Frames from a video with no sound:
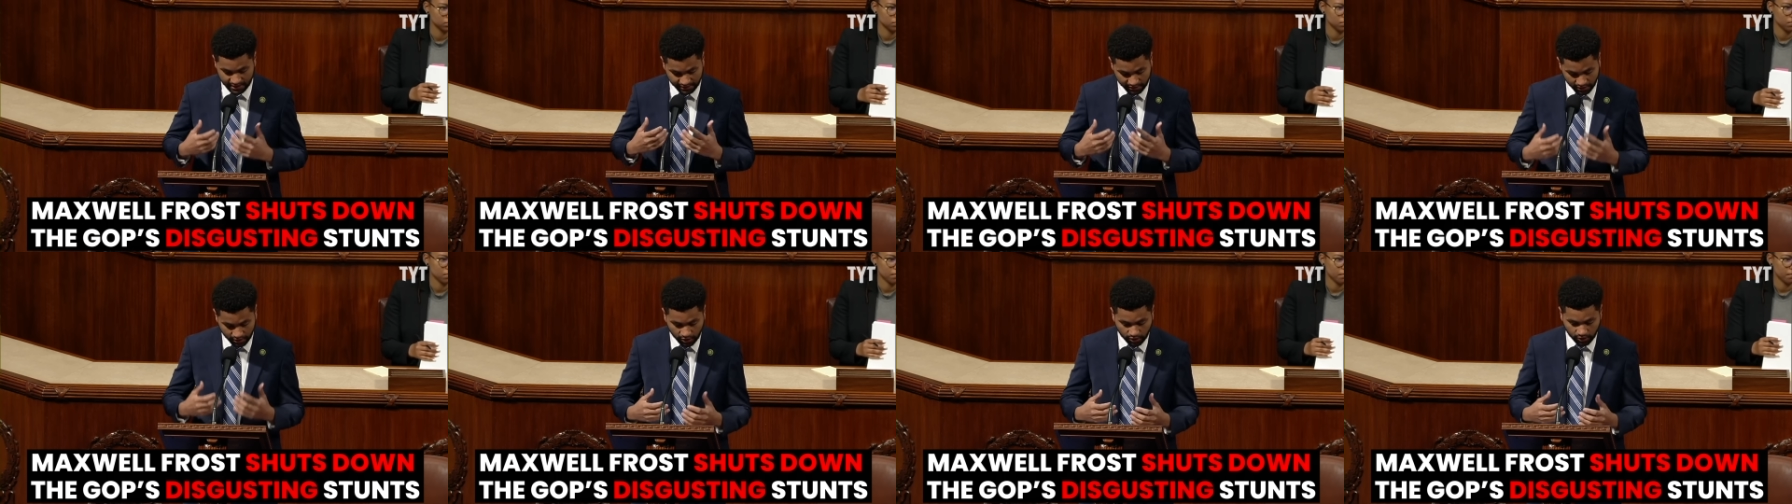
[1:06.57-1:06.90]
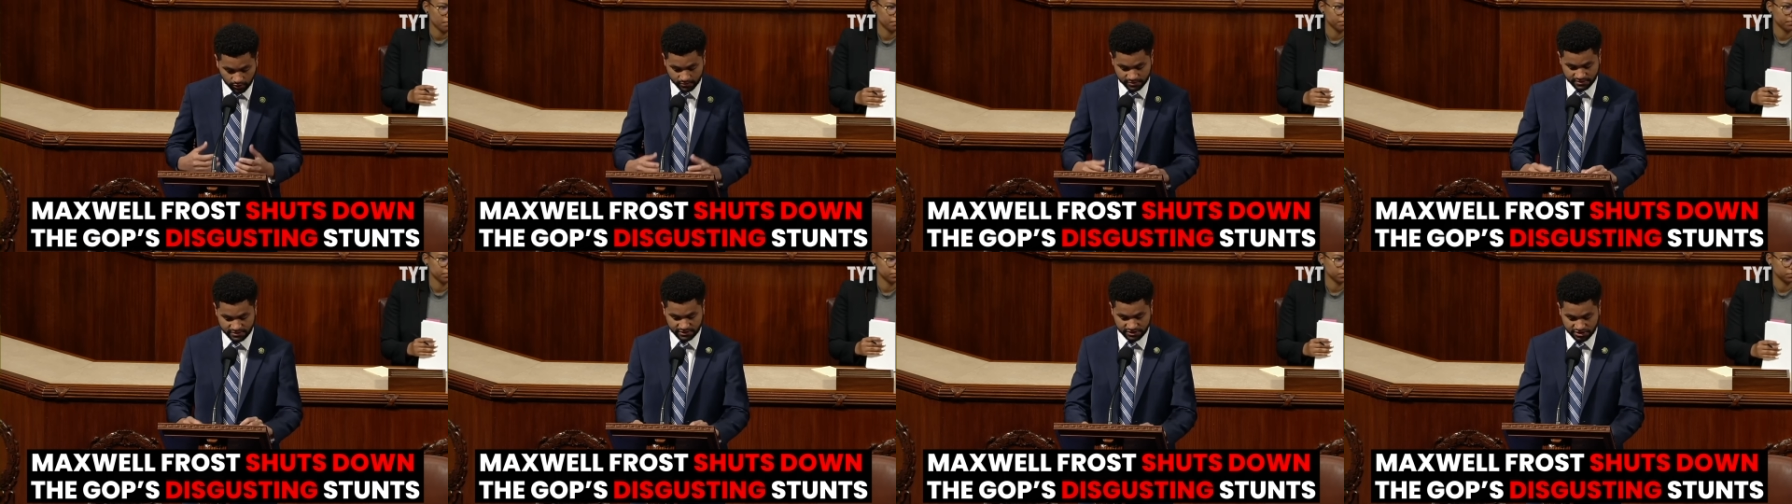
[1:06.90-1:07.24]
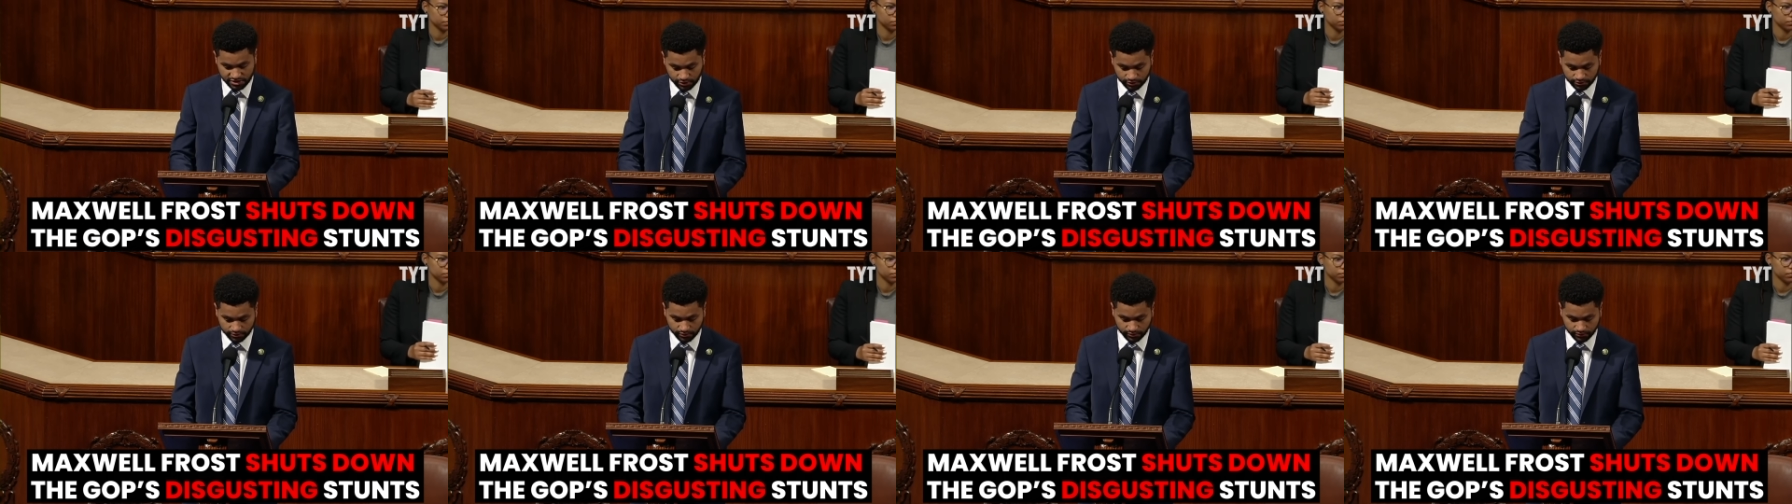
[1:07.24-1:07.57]
and homes
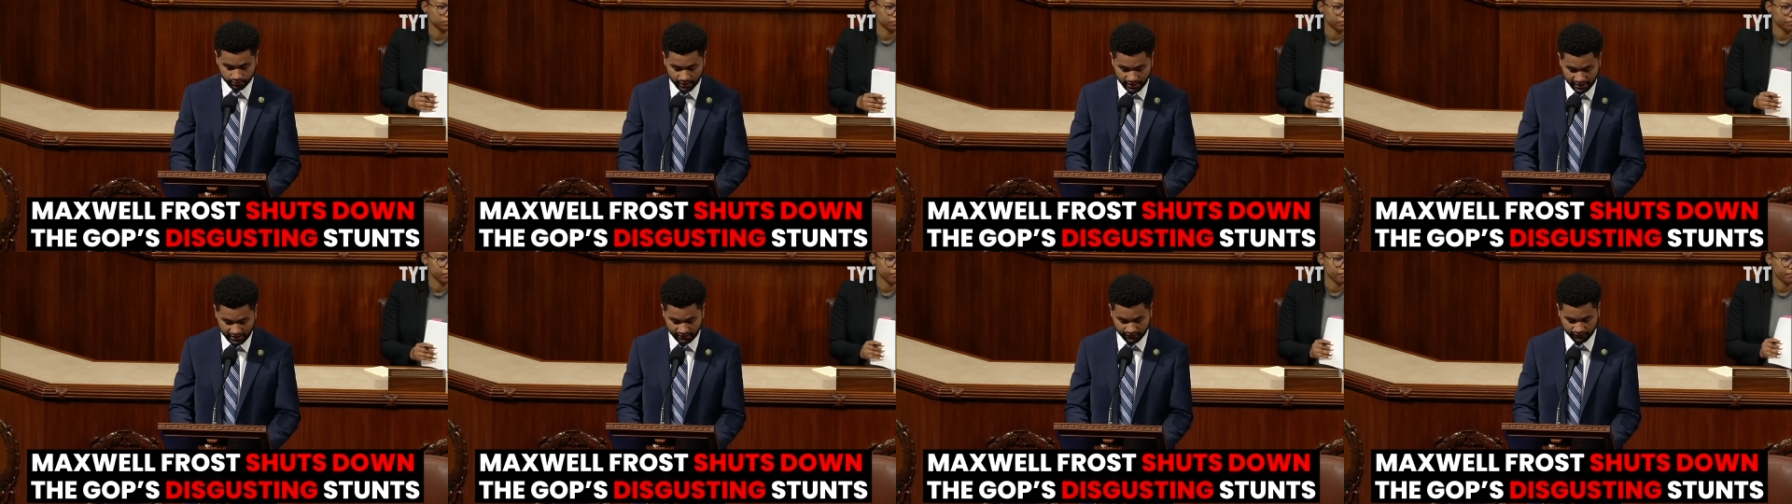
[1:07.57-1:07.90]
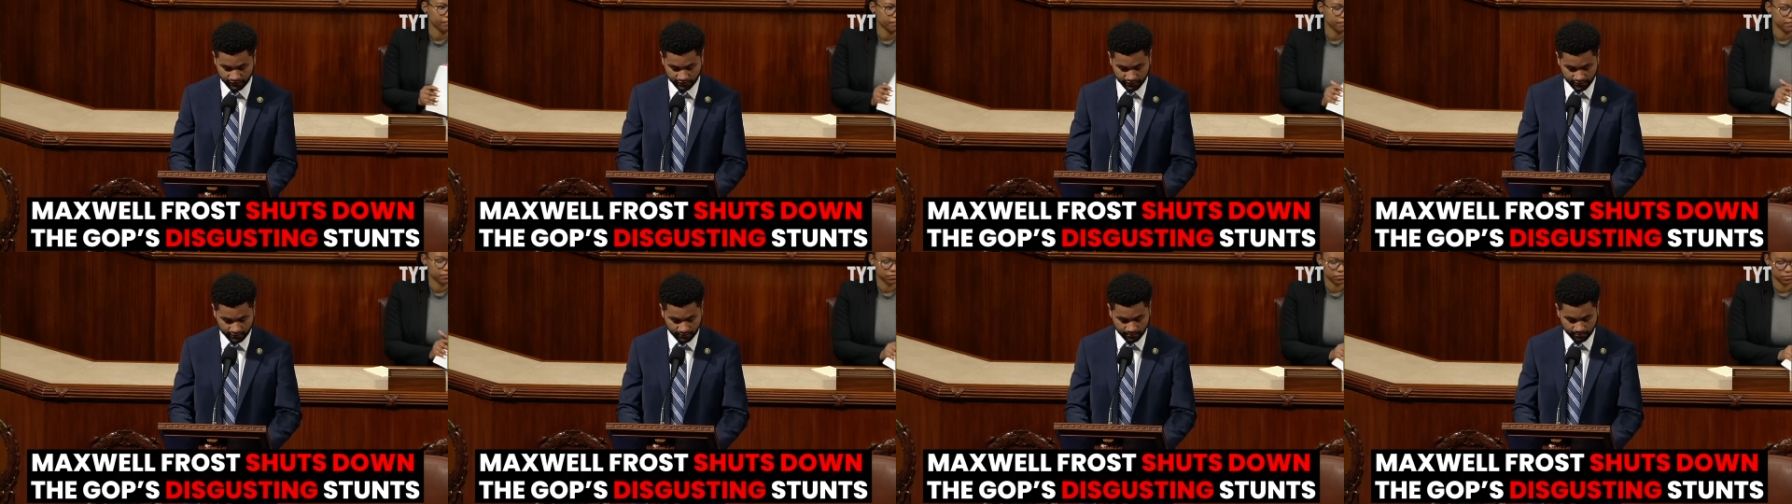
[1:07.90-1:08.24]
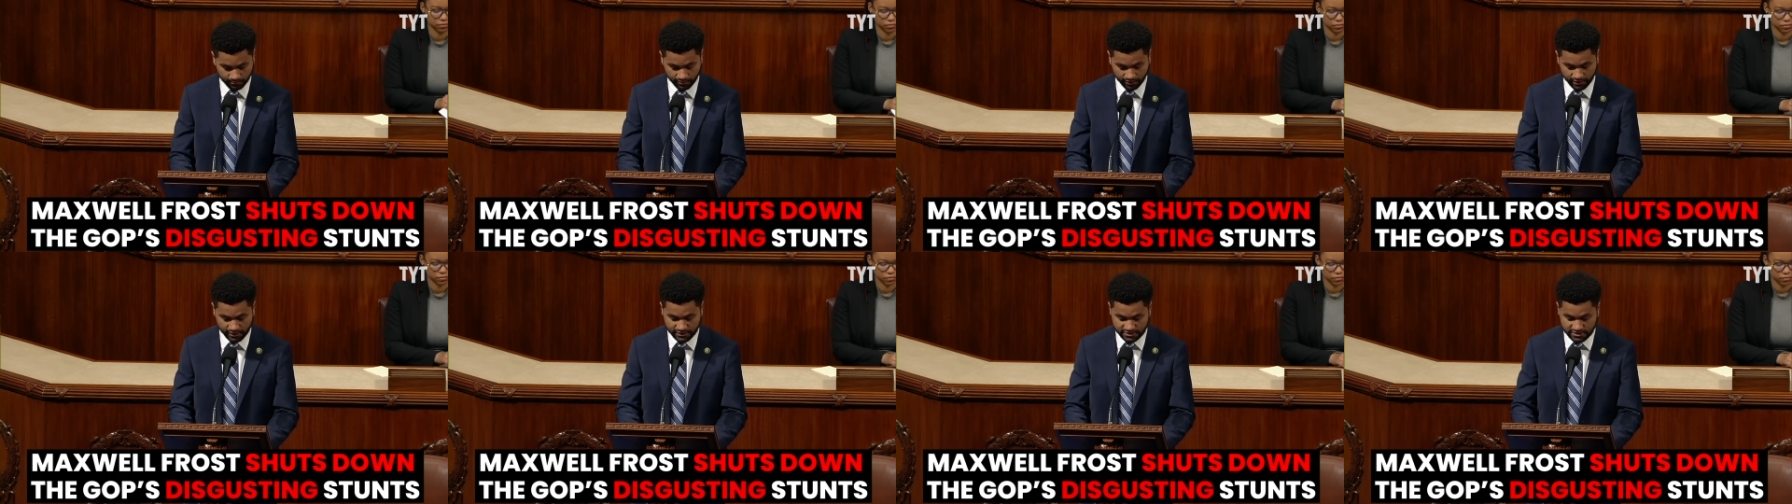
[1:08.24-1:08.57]
to children ready for their
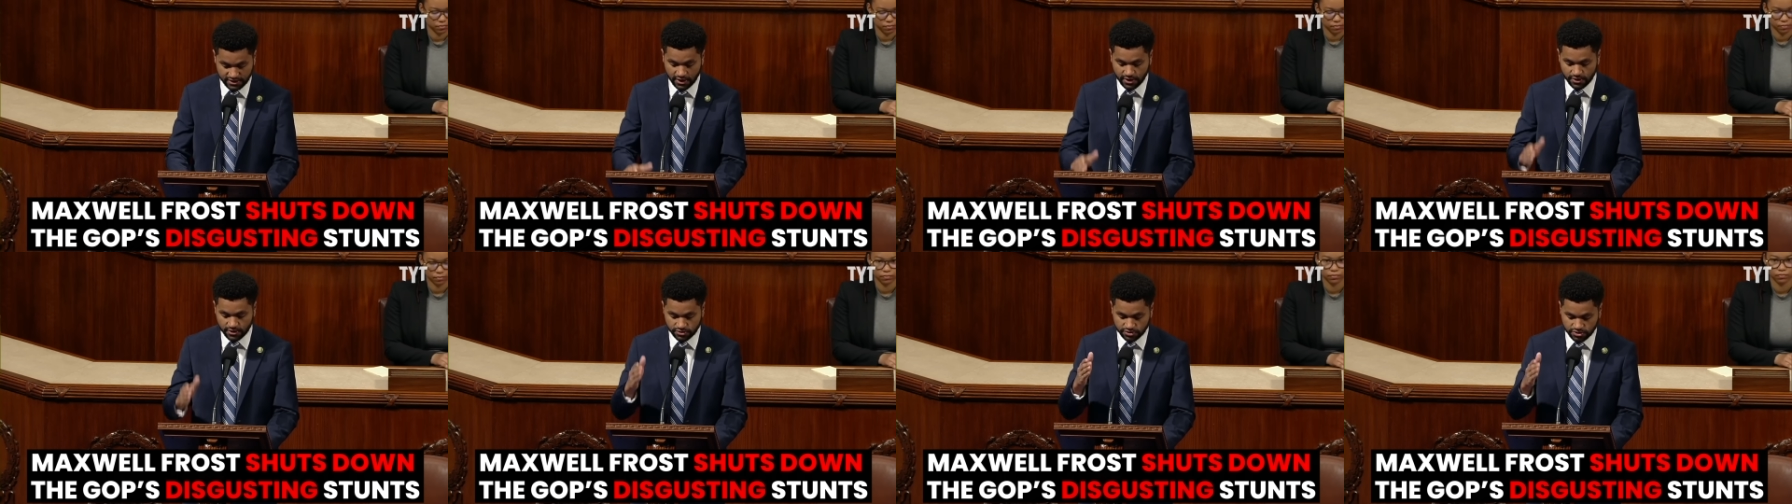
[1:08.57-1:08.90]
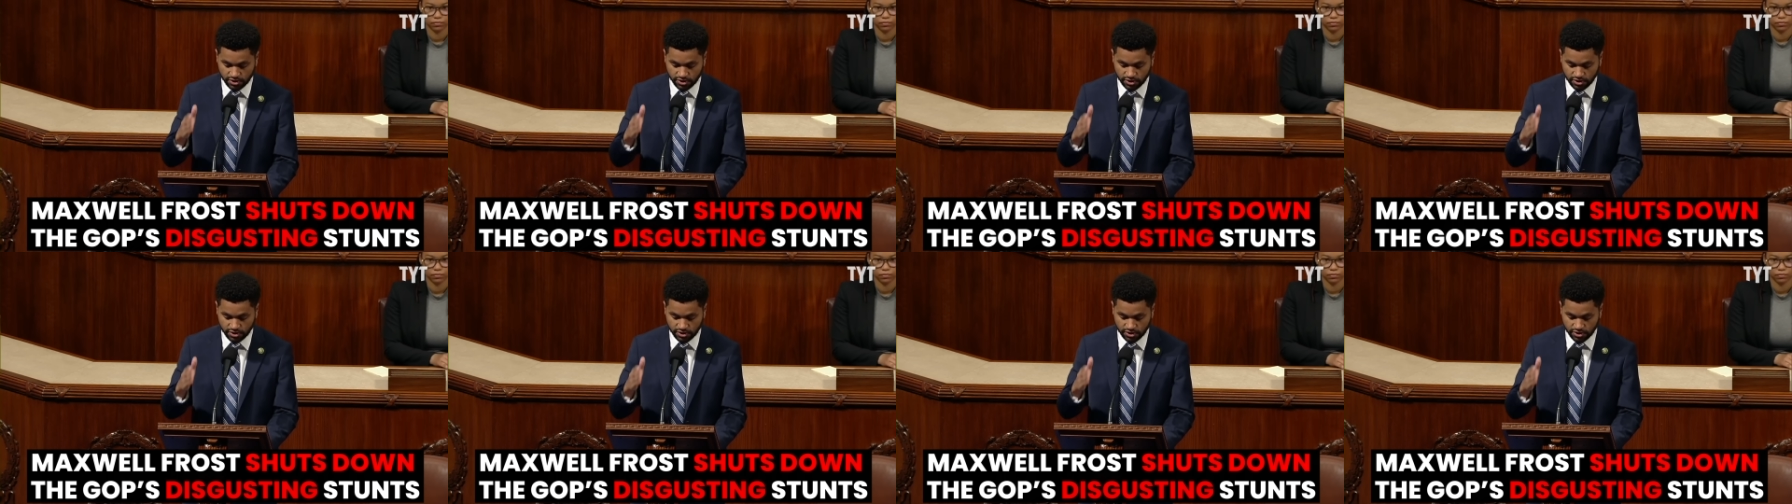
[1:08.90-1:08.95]
embrace,